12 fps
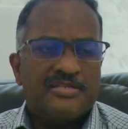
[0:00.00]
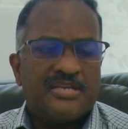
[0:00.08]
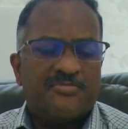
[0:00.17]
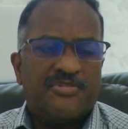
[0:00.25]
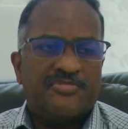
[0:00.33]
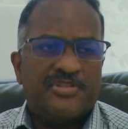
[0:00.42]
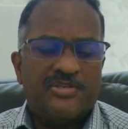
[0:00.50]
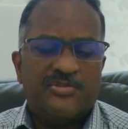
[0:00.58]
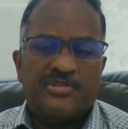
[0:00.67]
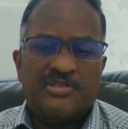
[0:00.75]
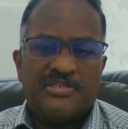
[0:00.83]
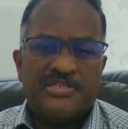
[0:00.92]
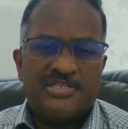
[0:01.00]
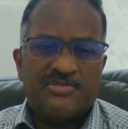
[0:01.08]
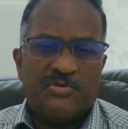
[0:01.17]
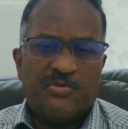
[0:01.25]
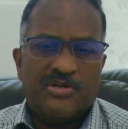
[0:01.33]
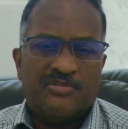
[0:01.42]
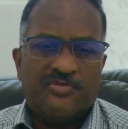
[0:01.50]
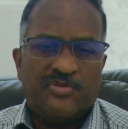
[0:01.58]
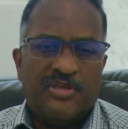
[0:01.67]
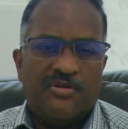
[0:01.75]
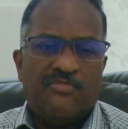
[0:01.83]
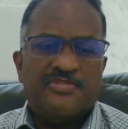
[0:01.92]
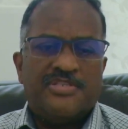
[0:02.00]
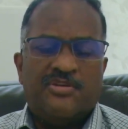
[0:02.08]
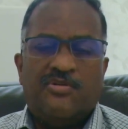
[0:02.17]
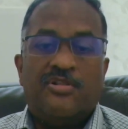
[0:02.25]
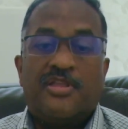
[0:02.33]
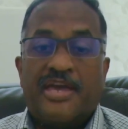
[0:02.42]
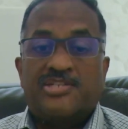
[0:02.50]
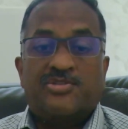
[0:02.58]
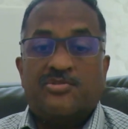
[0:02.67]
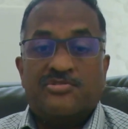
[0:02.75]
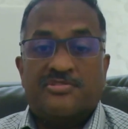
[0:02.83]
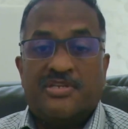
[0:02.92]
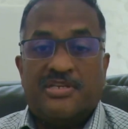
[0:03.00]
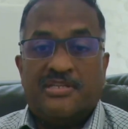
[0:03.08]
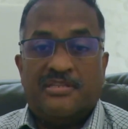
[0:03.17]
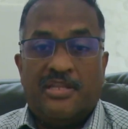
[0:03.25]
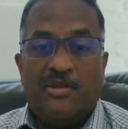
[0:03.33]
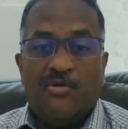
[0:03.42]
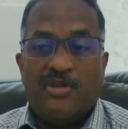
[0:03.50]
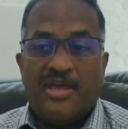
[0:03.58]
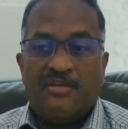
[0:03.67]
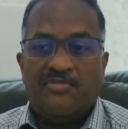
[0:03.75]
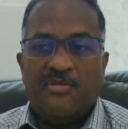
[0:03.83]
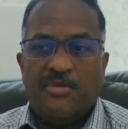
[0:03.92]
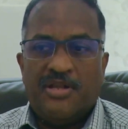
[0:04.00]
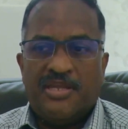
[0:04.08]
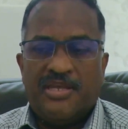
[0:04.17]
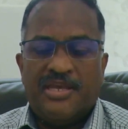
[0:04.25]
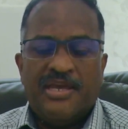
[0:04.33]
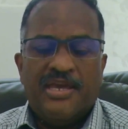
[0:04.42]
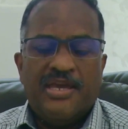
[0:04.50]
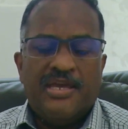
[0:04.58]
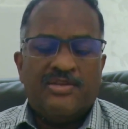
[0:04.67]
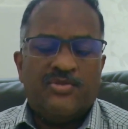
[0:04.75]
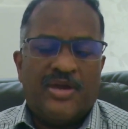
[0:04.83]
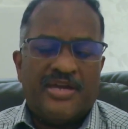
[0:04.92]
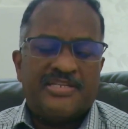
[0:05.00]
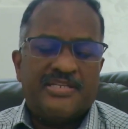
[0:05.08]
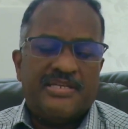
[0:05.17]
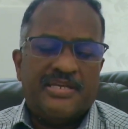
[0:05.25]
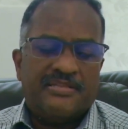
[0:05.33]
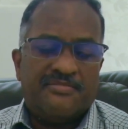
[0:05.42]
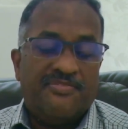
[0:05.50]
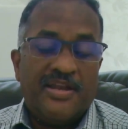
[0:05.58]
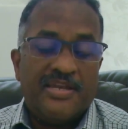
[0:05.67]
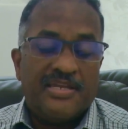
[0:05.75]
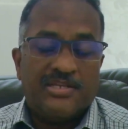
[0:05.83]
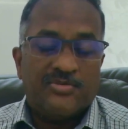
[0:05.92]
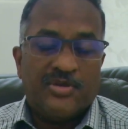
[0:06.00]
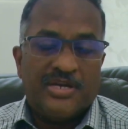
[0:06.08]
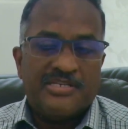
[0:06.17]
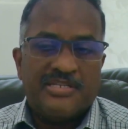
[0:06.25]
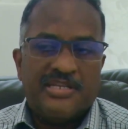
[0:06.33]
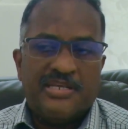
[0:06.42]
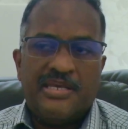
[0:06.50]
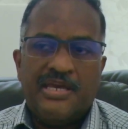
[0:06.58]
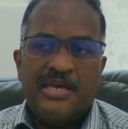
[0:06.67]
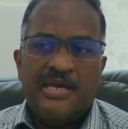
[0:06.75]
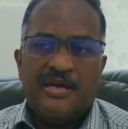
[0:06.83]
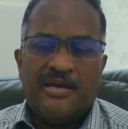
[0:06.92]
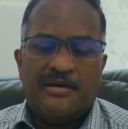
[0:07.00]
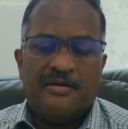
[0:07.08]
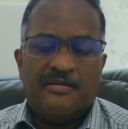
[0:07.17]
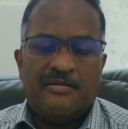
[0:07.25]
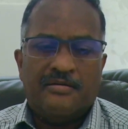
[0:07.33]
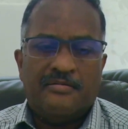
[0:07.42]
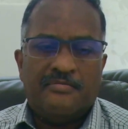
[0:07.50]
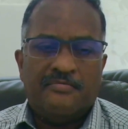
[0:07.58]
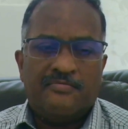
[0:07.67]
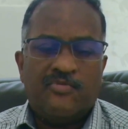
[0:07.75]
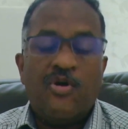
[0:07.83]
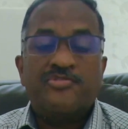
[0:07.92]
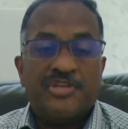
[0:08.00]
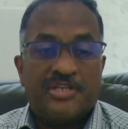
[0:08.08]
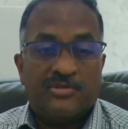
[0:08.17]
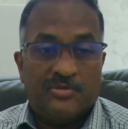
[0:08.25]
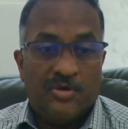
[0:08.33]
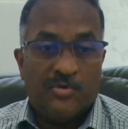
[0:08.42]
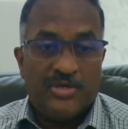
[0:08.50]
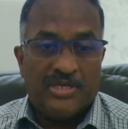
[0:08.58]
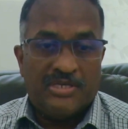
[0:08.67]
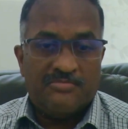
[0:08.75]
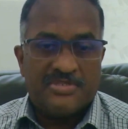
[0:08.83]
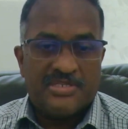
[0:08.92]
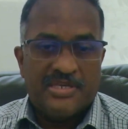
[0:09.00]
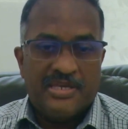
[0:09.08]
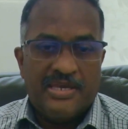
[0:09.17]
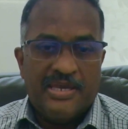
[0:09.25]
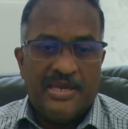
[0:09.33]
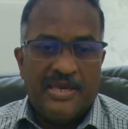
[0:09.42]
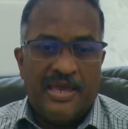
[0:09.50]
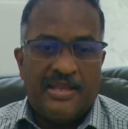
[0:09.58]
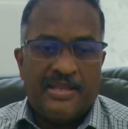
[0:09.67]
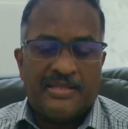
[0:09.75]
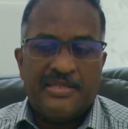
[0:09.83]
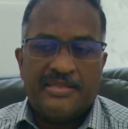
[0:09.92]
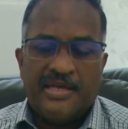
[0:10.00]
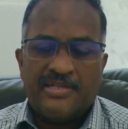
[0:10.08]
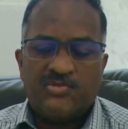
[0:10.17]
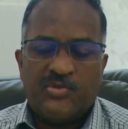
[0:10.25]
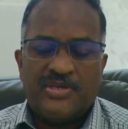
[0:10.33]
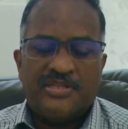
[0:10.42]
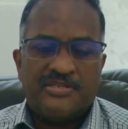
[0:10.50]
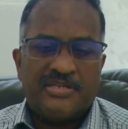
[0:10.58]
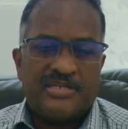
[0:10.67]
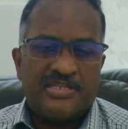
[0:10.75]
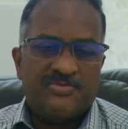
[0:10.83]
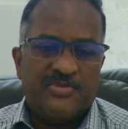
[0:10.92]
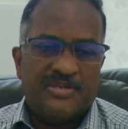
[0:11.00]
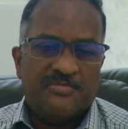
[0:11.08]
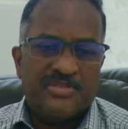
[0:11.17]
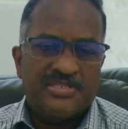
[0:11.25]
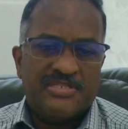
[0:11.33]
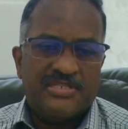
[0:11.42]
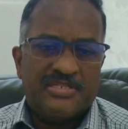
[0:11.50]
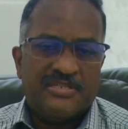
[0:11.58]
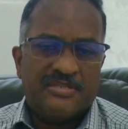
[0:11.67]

some of the utilities we work for, they're obviously all cash constrained. They don't have the money to actually, and the funding to actually contract with OEMs. And I think that's where the trick is being missed,